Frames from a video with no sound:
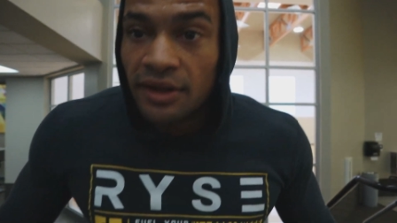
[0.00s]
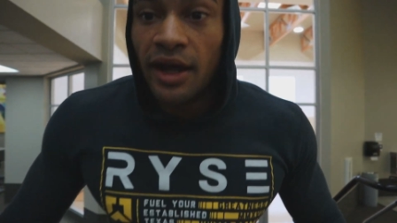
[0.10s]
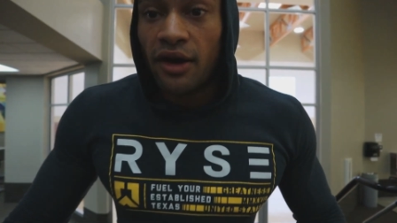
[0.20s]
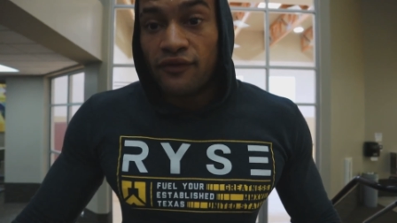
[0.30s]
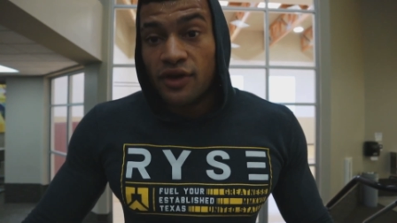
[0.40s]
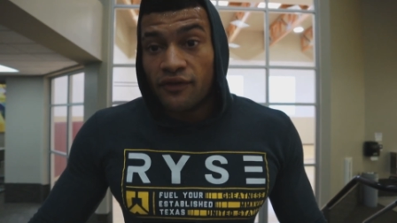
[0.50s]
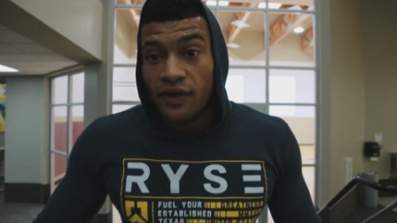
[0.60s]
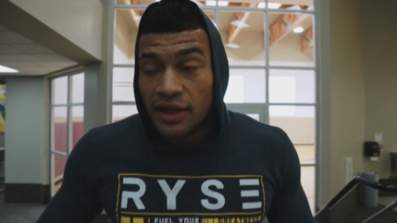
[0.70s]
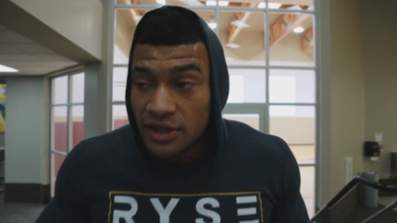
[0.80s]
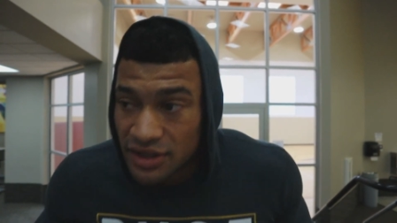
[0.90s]
Now, if you have
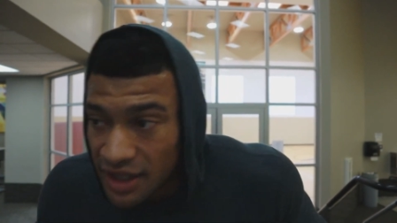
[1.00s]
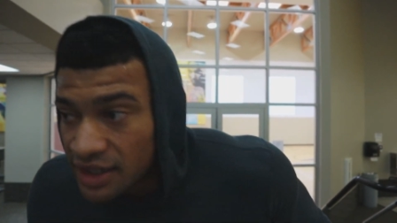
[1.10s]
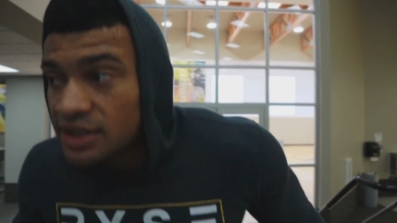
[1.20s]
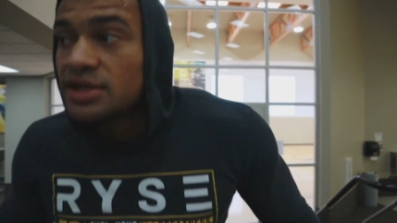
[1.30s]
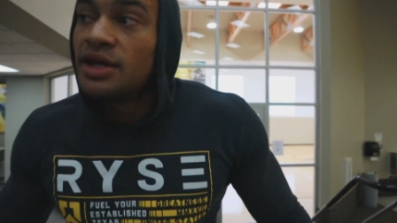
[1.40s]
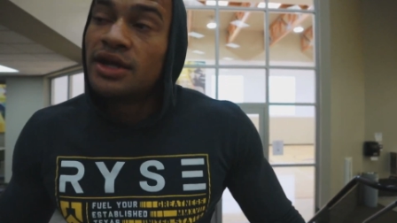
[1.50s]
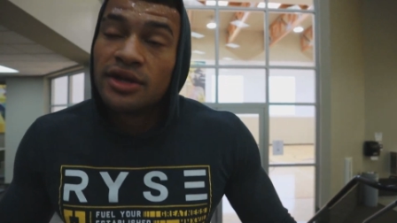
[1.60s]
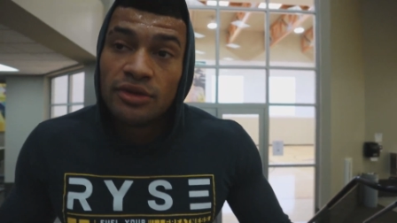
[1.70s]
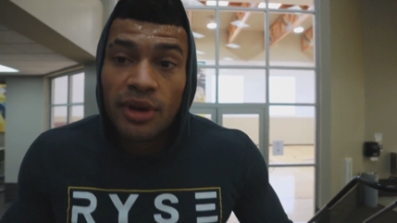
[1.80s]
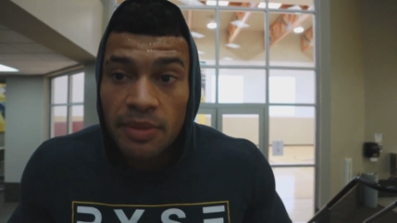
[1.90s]
elite genetics,
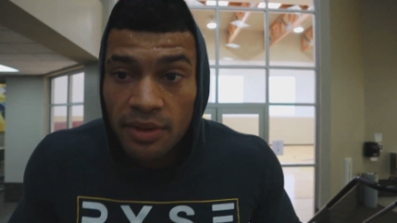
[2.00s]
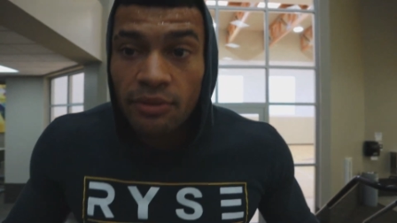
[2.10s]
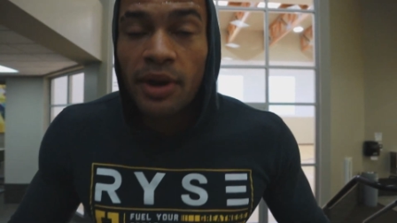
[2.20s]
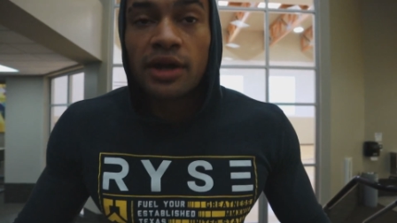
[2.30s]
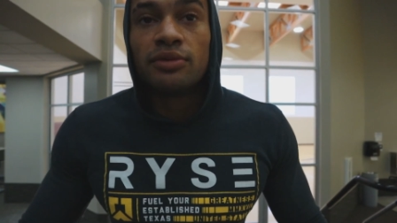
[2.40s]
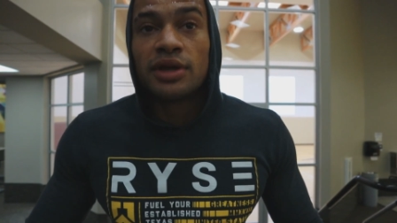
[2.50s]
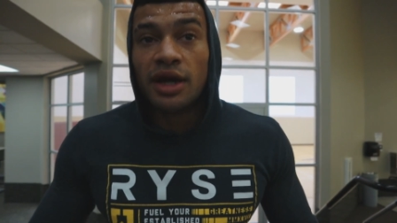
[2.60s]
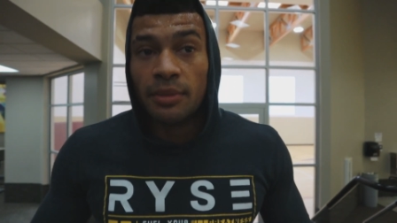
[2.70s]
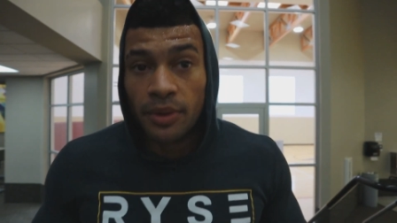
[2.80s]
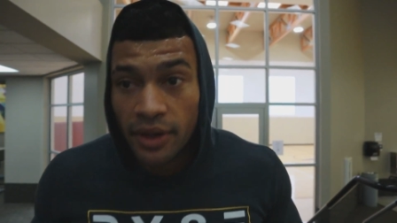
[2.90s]
you might be able to body
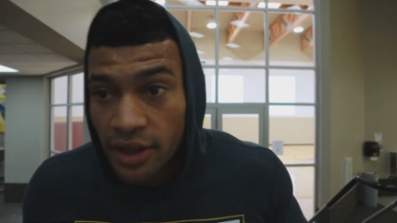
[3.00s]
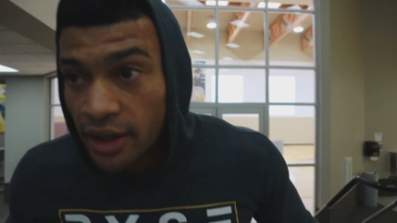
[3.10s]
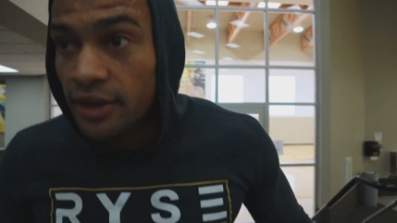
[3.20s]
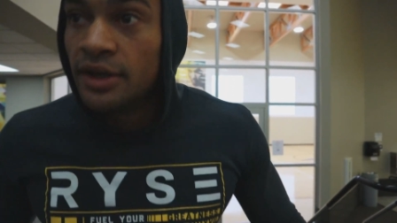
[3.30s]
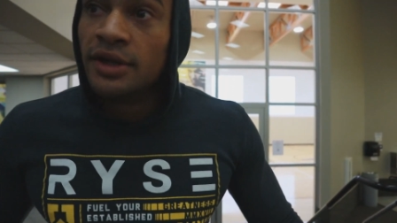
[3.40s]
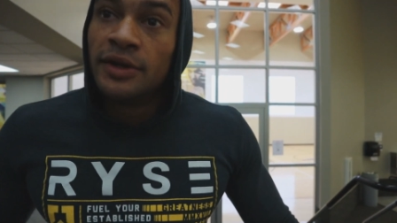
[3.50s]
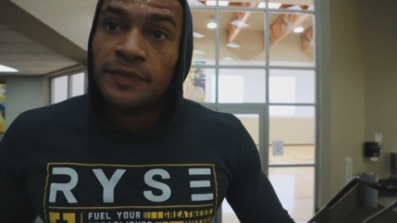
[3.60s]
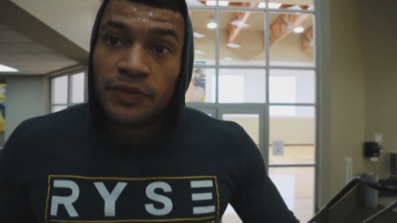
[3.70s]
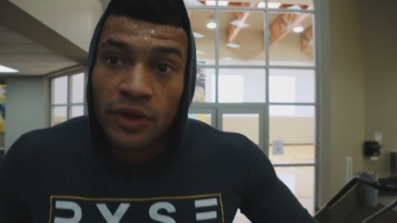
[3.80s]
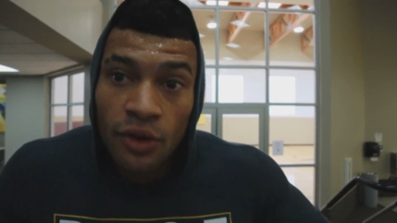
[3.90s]
recomp on a cut.
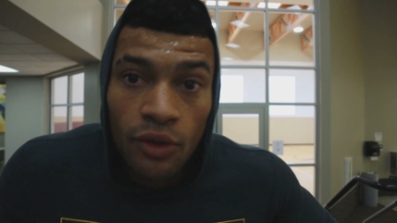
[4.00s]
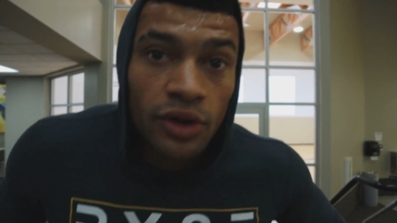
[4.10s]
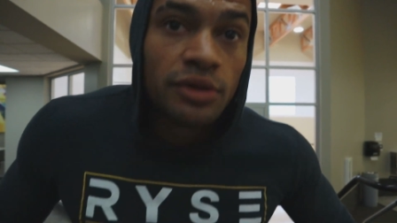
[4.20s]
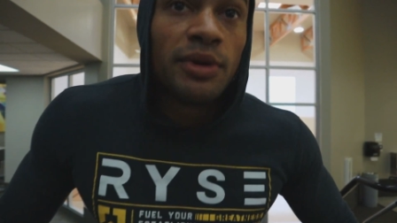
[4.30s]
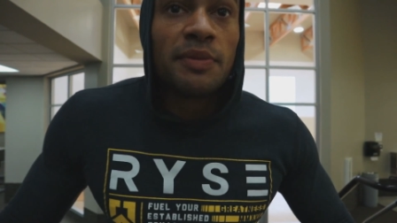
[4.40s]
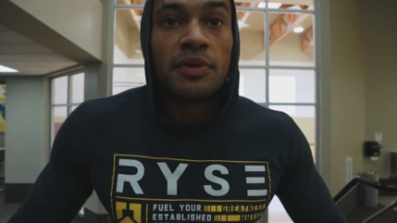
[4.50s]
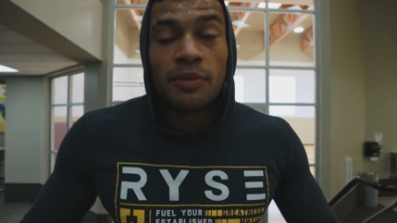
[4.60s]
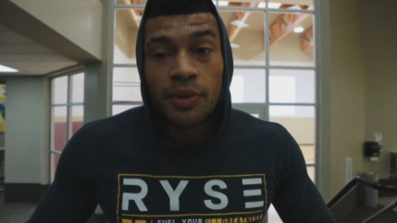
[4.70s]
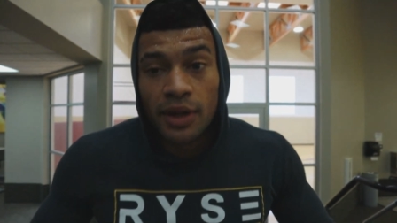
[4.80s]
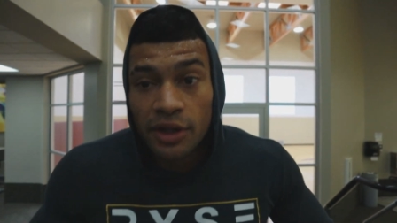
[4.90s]
Or you might be
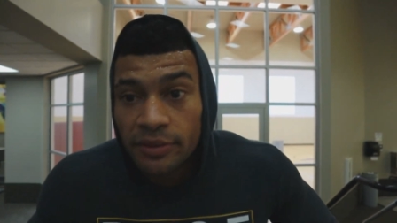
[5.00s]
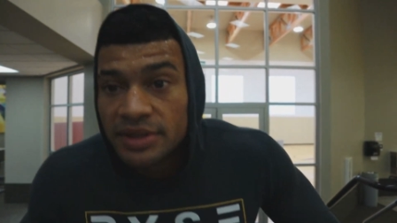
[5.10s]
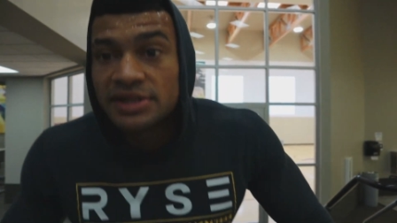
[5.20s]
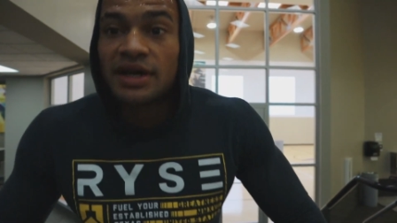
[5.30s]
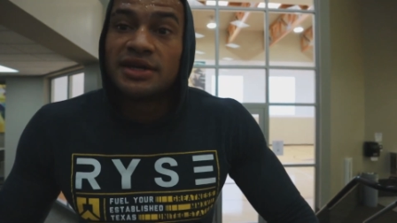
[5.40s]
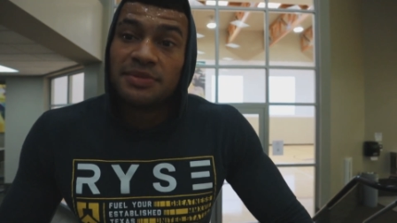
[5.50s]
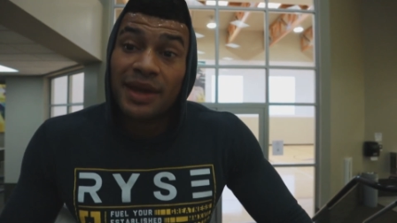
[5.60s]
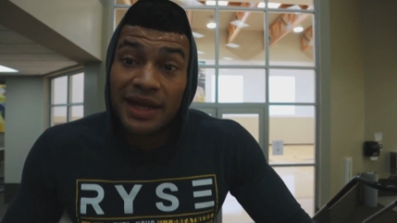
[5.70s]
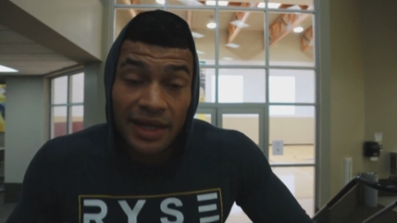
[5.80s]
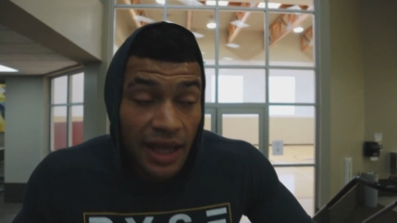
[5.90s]
able to put a little bit of size main